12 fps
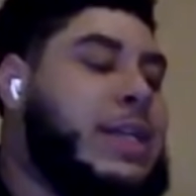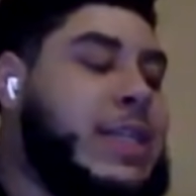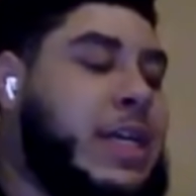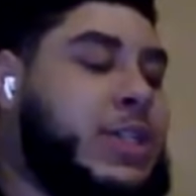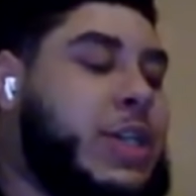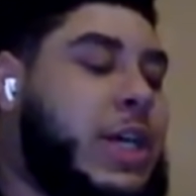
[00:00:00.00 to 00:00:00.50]
Z.
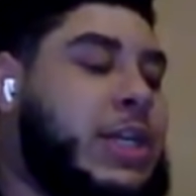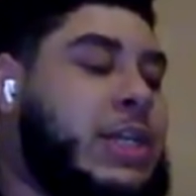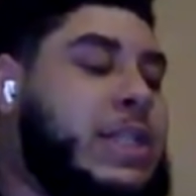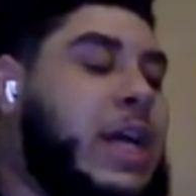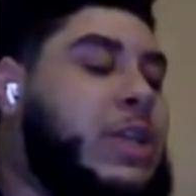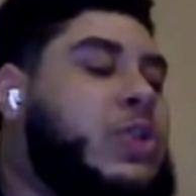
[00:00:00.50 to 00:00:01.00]
Do you
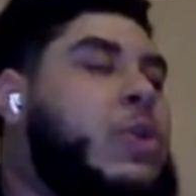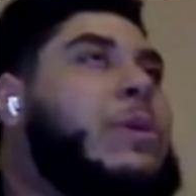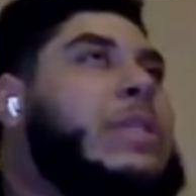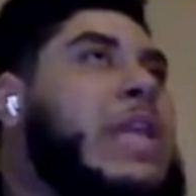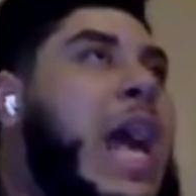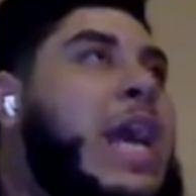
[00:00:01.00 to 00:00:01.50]
understand? So
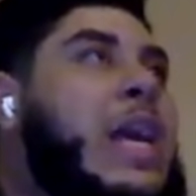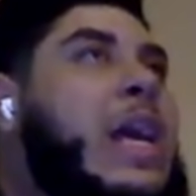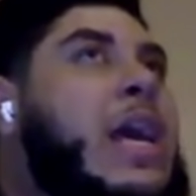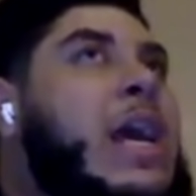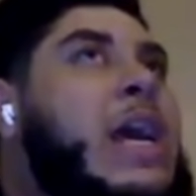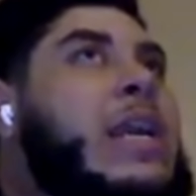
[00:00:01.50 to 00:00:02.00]
it's like,
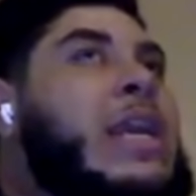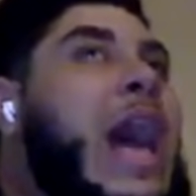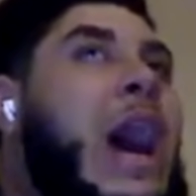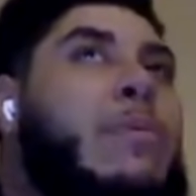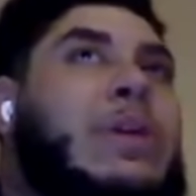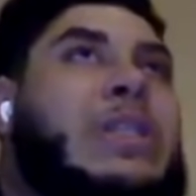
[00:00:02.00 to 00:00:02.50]

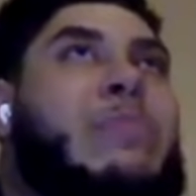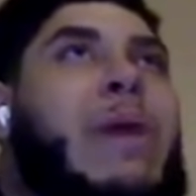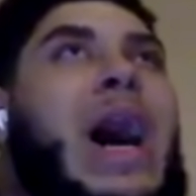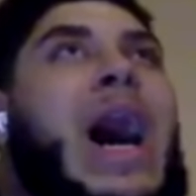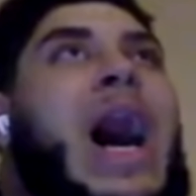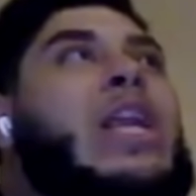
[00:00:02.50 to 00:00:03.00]
now it's
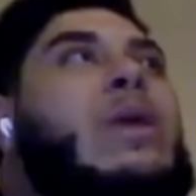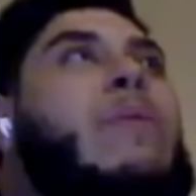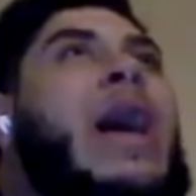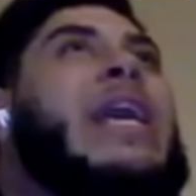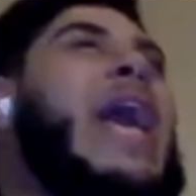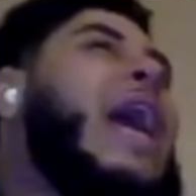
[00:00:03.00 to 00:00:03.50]
about how do
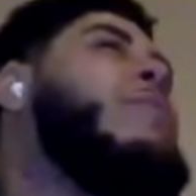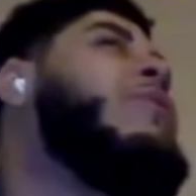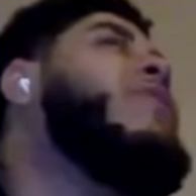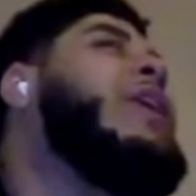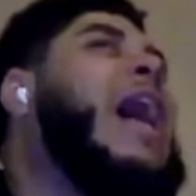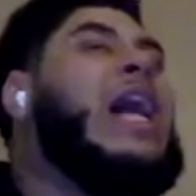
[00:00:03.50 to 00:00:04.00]
I get with
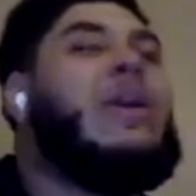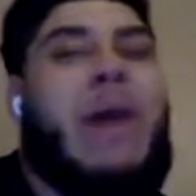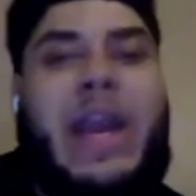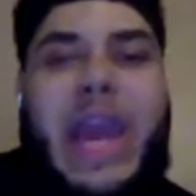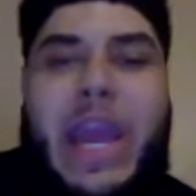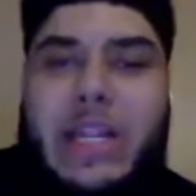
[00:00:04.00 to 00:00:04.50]
it? How do
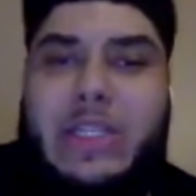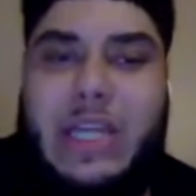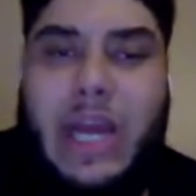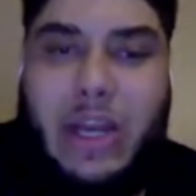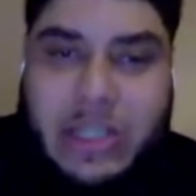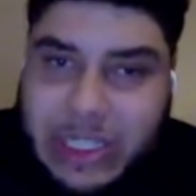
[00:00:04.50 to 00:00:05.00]
I get into
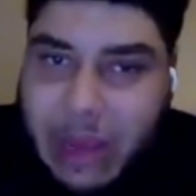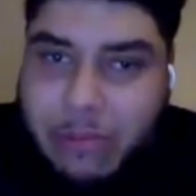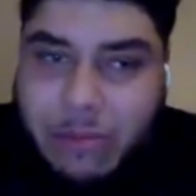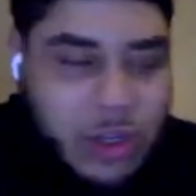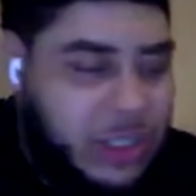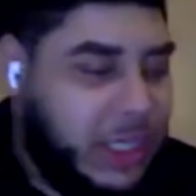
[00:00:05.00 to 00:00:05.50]
that? Because it's like
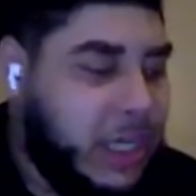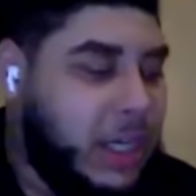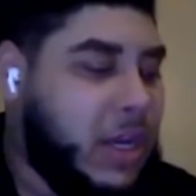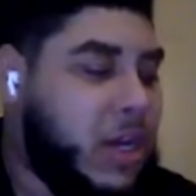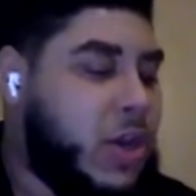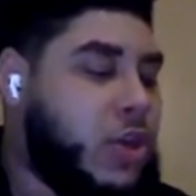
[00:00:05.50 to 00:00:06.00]
music.
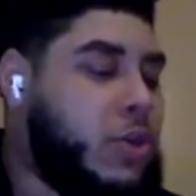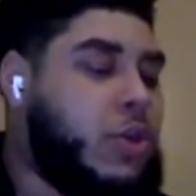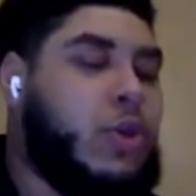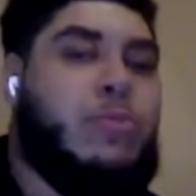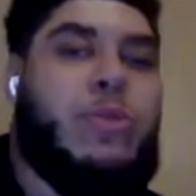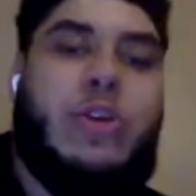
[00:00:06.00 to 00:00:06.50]
You
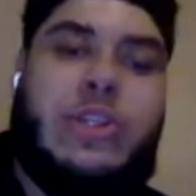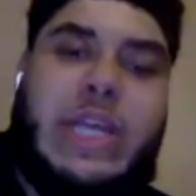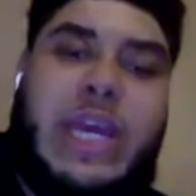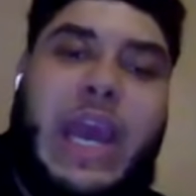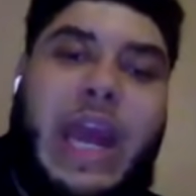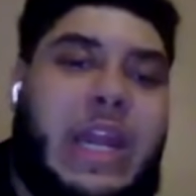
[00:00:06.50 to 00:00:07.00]
do
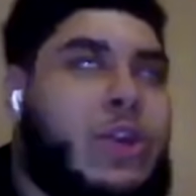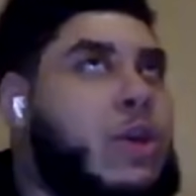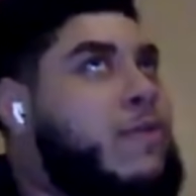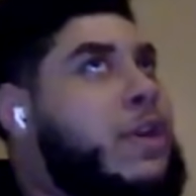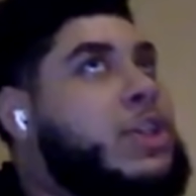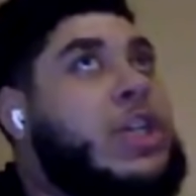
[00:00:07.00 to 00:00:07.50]
music and then you
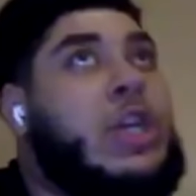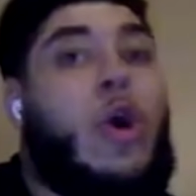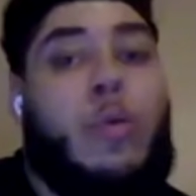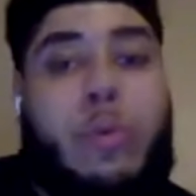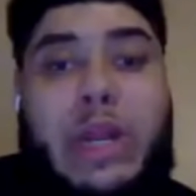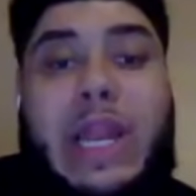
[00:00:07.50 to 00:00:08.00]
eventually
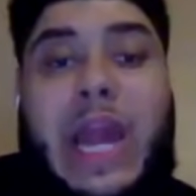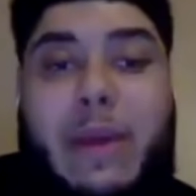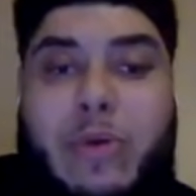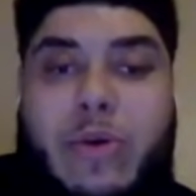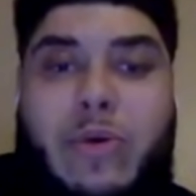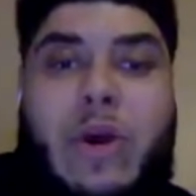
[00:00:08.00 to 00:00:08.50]
open a
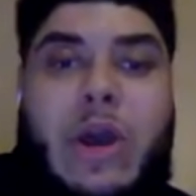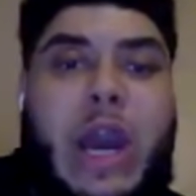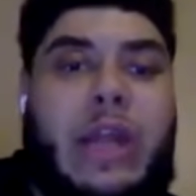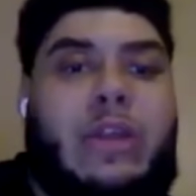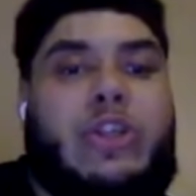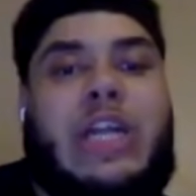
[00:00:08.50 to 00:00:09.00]
label
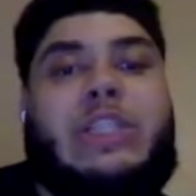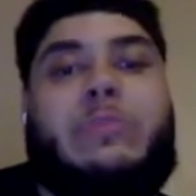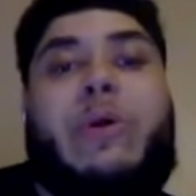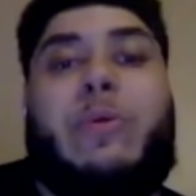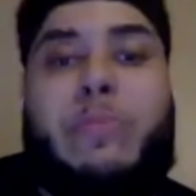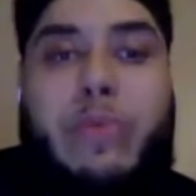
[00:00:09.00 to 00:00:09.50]
and you try to
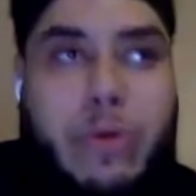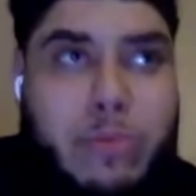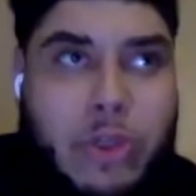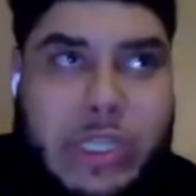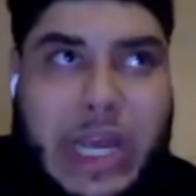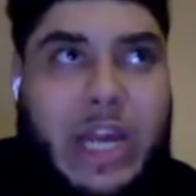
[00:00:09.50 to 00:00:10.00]
put
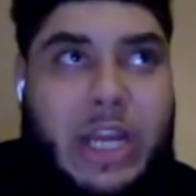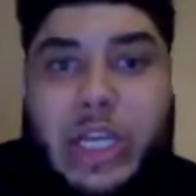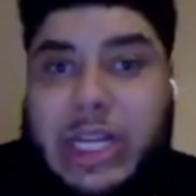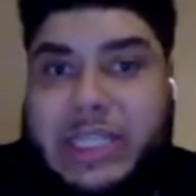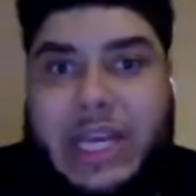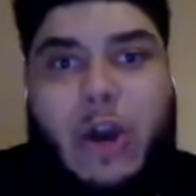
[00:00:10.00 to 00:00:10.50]
music out and you
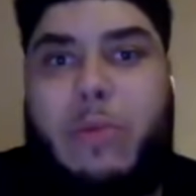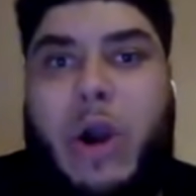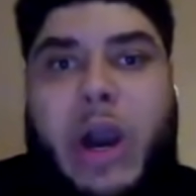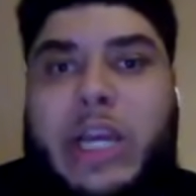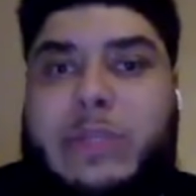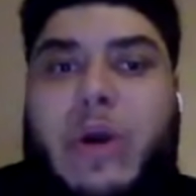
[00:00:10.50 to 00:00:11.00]
try to help
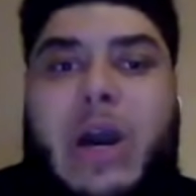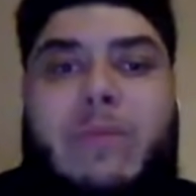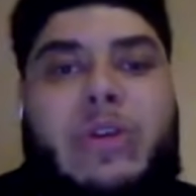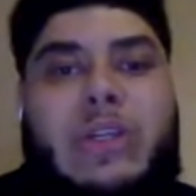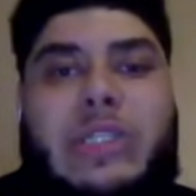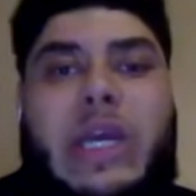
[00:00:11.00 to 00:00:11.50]
artists put out
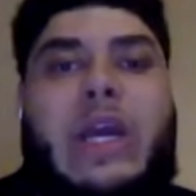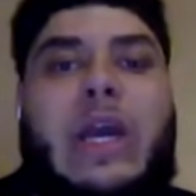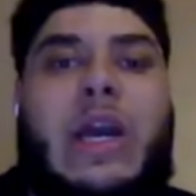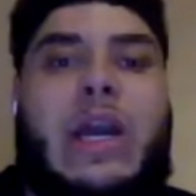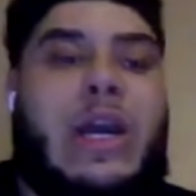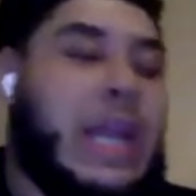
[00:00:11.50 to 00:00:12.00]
music.
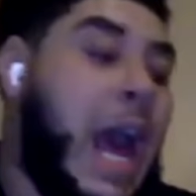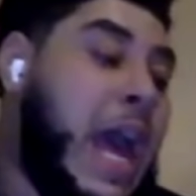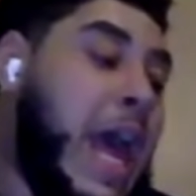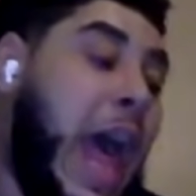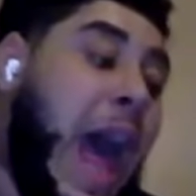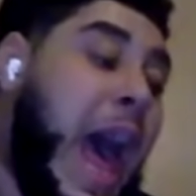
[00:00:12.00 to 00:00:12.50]
Like
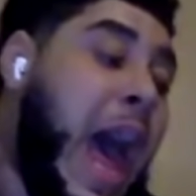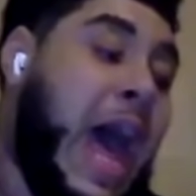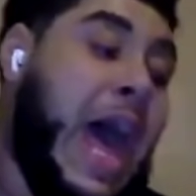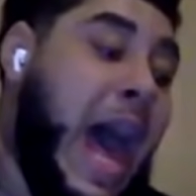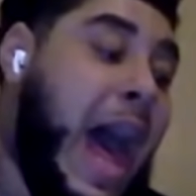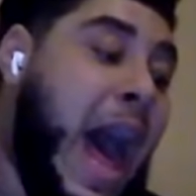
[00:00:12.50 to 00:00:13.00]

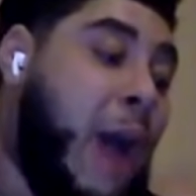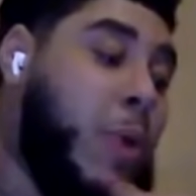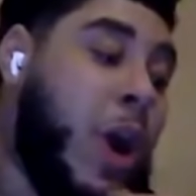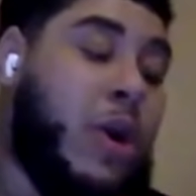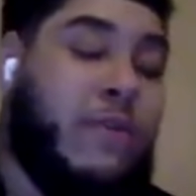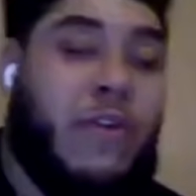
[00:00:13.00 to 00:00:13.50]
I
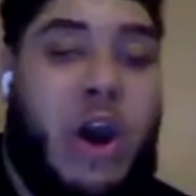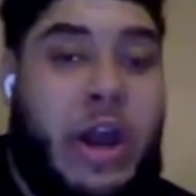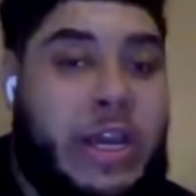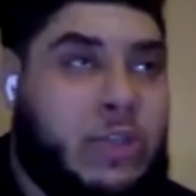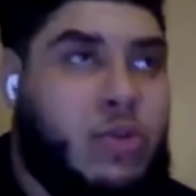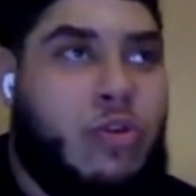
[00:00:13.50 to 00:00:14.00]
work with an
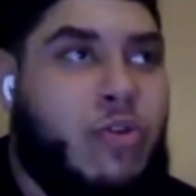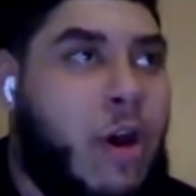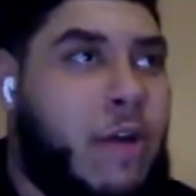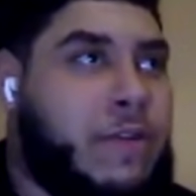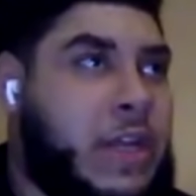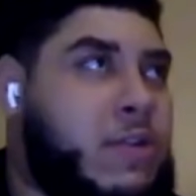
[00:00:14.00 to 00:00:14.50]
artist called
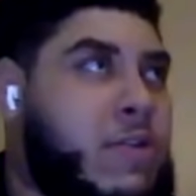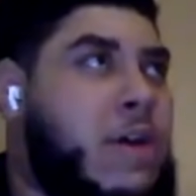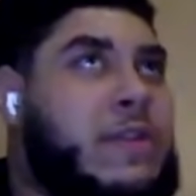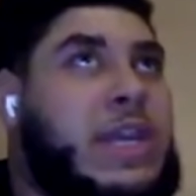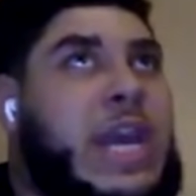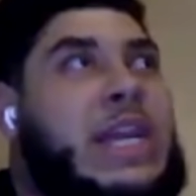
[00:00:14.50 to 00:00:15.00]
Crafty
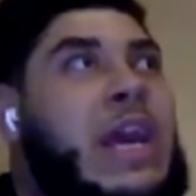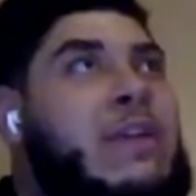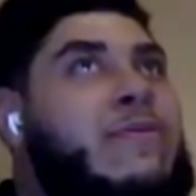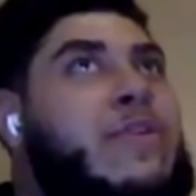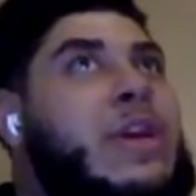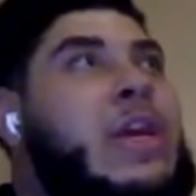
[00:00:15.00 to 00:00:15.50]

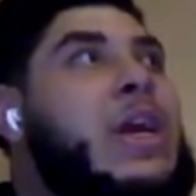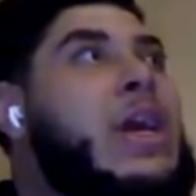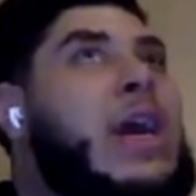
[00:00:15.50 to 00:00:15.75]
893.